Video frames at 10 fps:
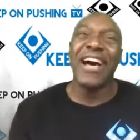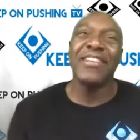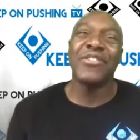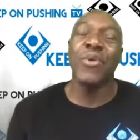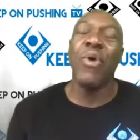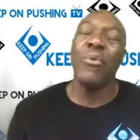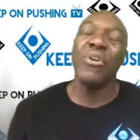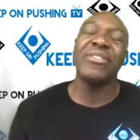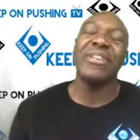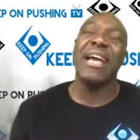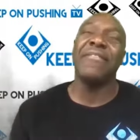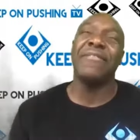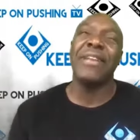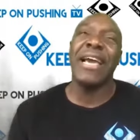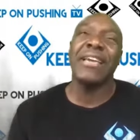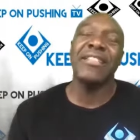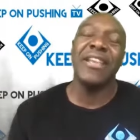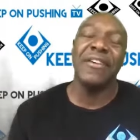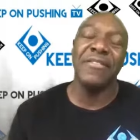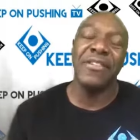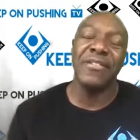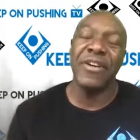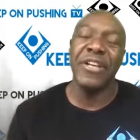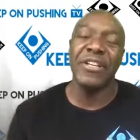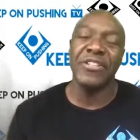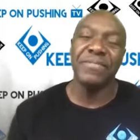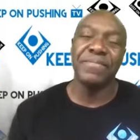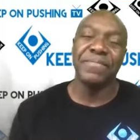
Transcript: So what was life like in the village?